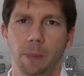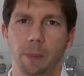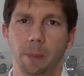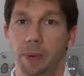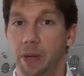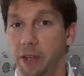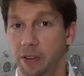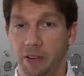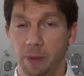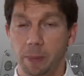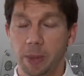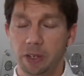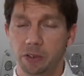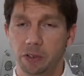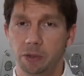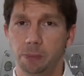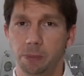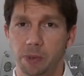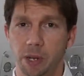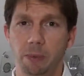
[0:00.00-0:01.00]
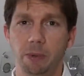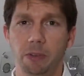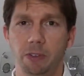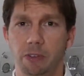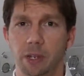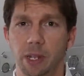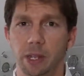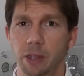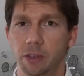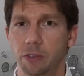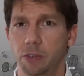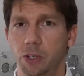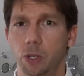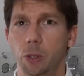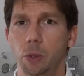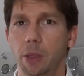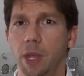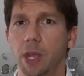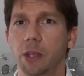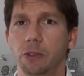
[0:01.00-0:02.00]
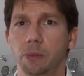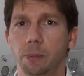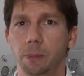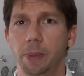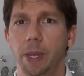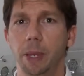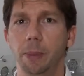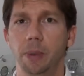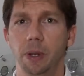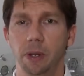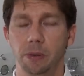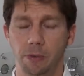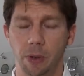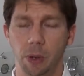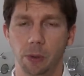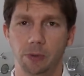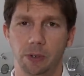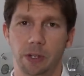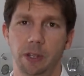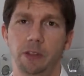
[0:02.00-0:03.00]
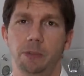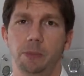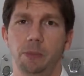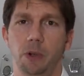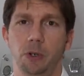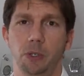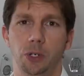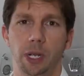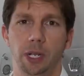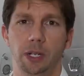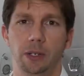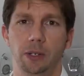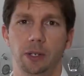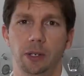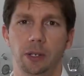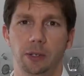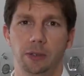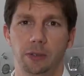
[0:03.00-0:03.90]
But as I mentioned previously, there's 2,000 people involved in this project.